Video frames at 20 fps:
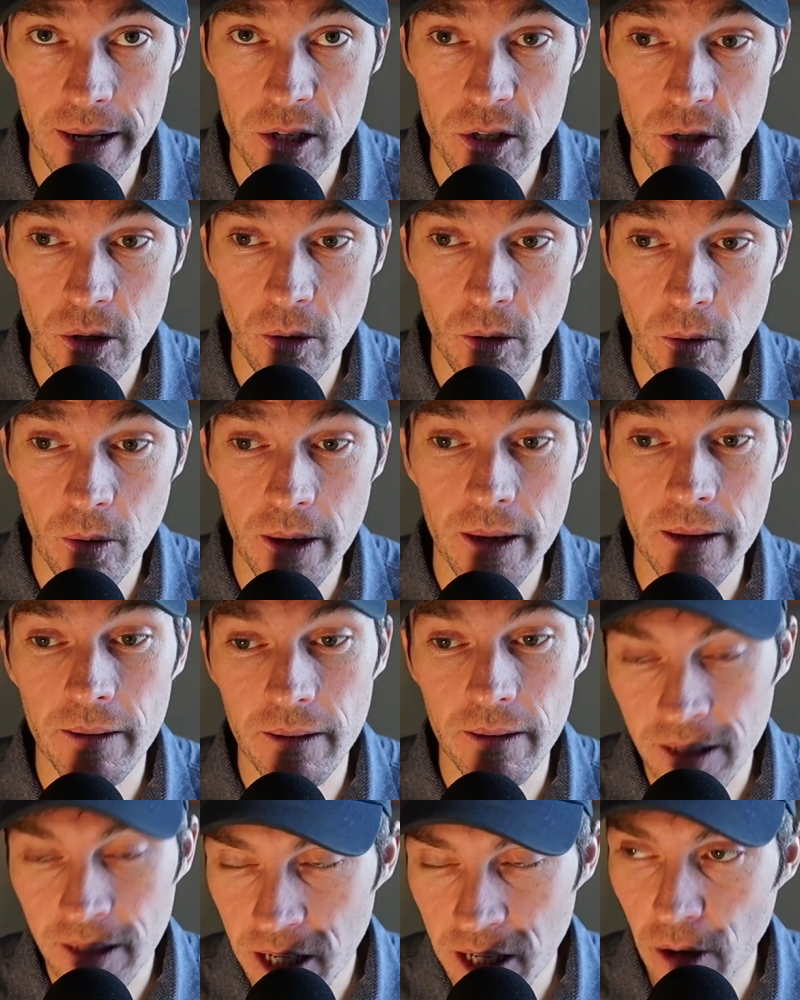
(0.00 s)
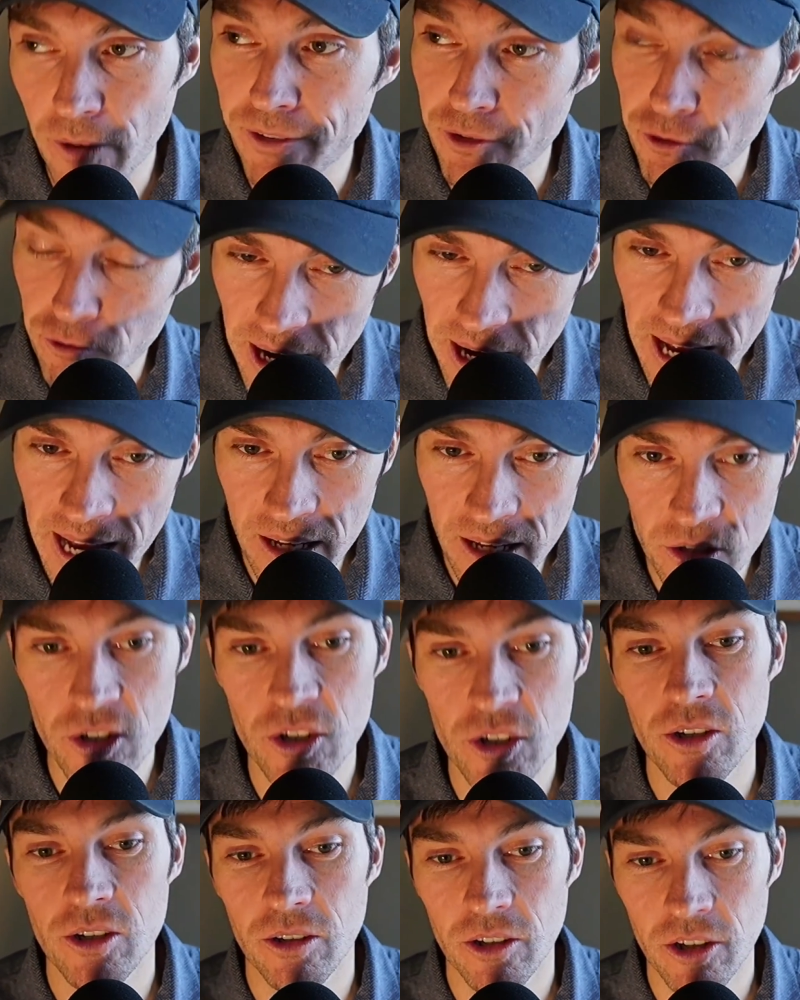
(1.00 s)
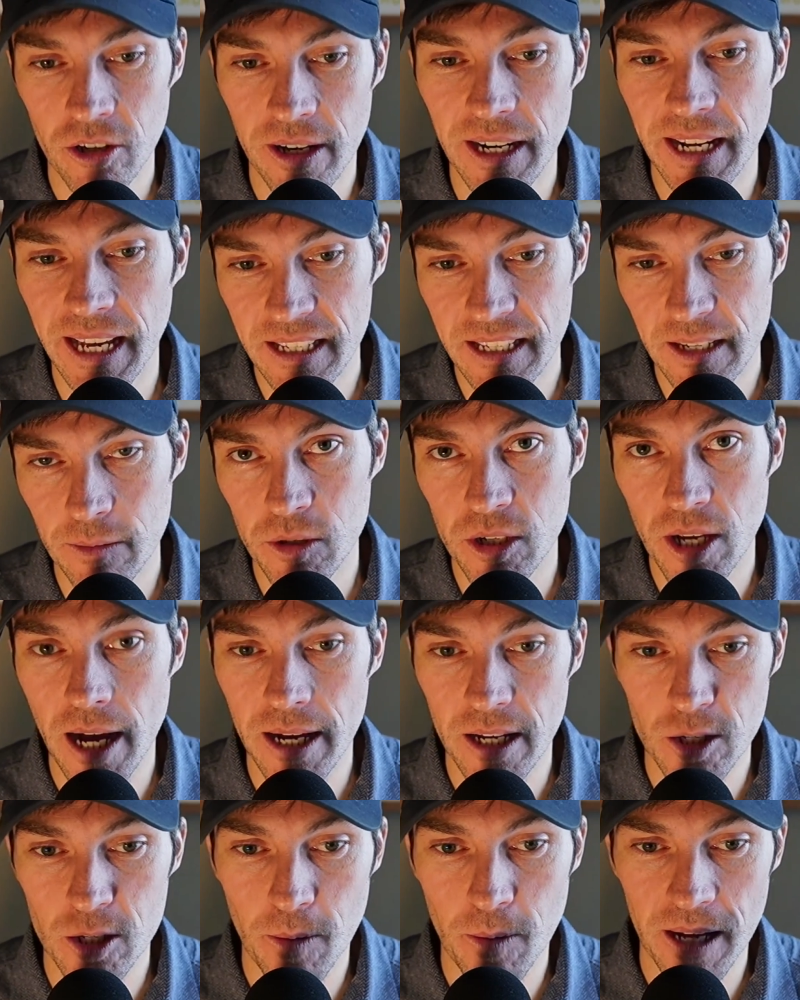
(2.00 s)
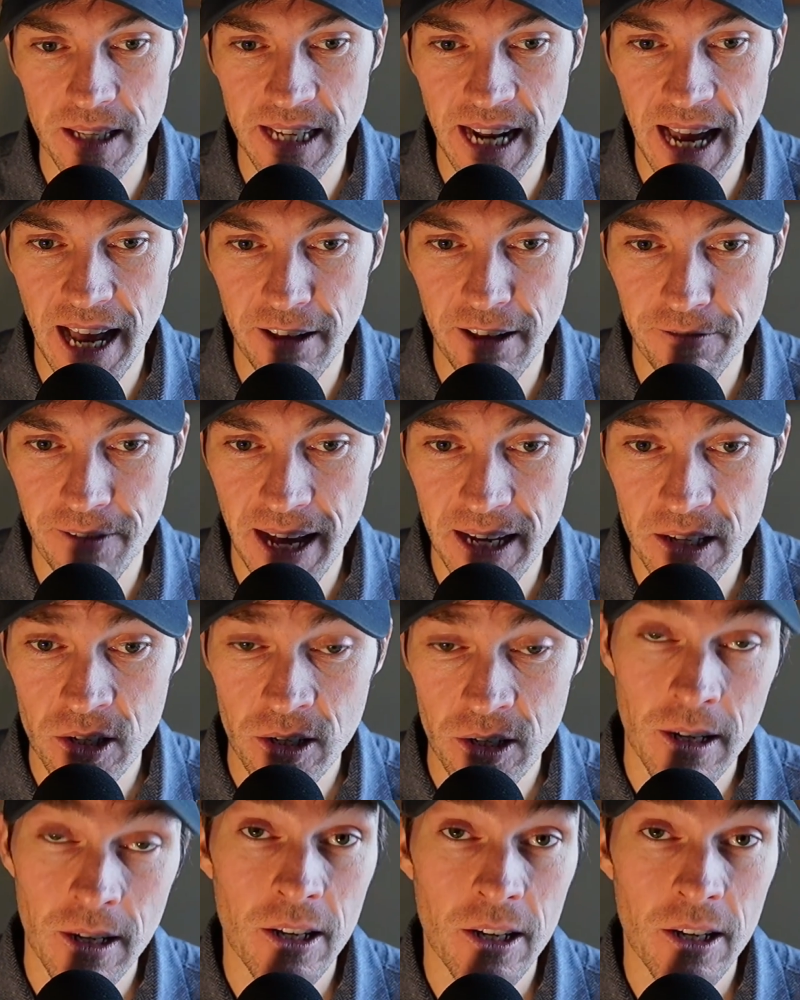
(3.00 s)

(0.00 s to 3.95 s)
So, if it rains, you're going to get some soggy spots at Halifax.